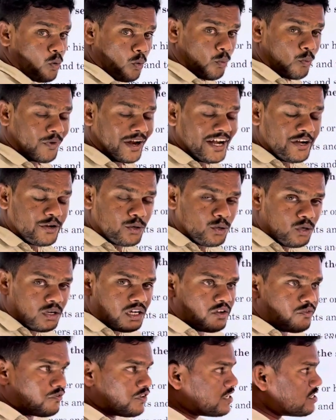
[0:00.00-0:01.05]
When two
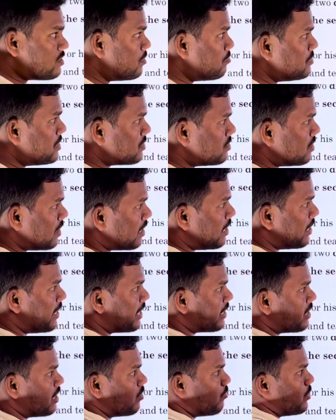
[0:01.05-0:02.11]
different subjects are
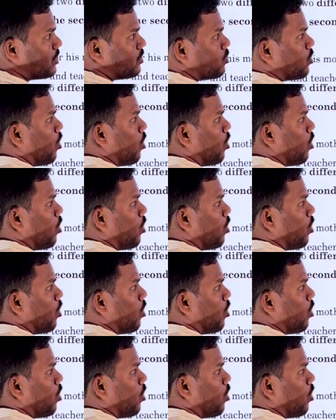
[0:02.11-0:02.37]
connected with